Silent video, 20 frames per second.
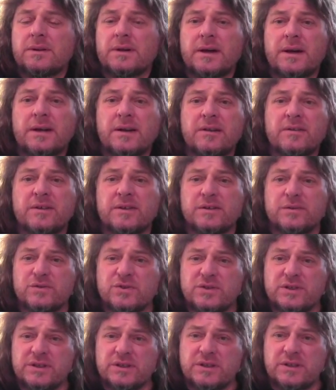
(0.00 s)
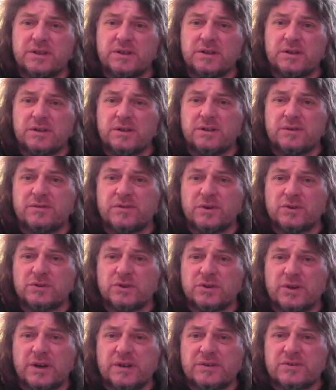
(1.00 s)
And I think you've seen in the
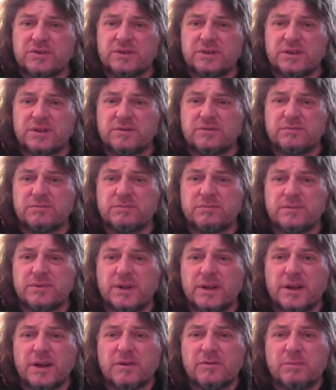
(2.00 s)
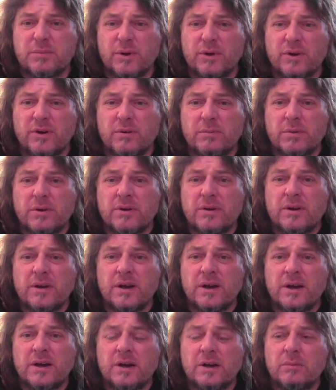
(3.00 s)
photographs that I've put up,
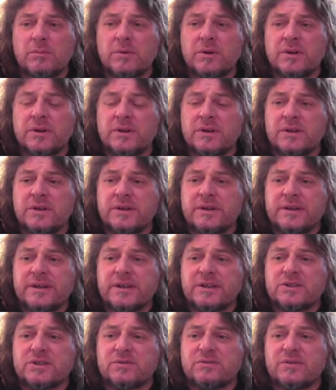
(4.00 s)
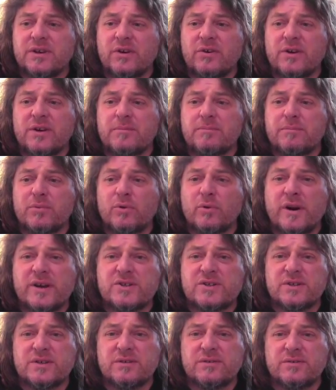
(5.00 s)
it's a very
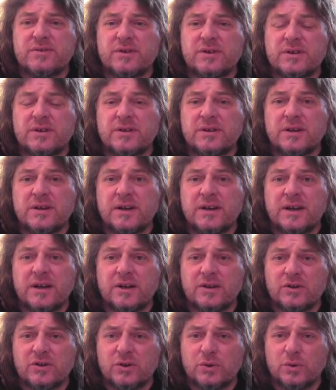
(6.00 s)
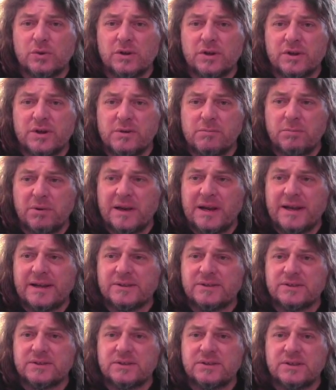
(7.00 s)
impressive and cool looking
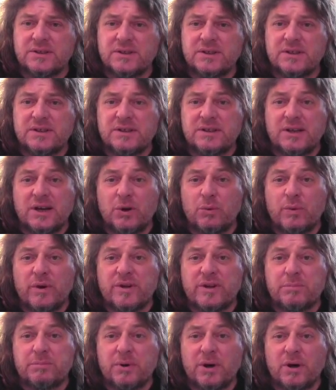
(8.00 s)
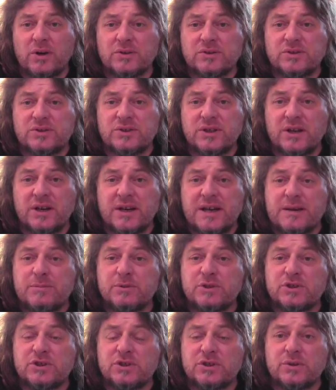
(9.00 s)
plant, and when the pods are
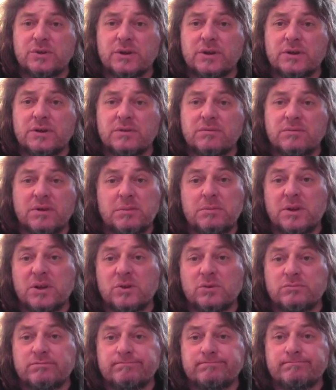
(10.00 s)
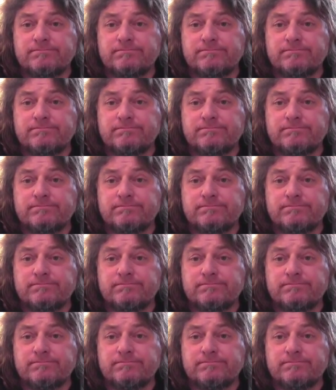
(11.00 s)
immature, they're blue,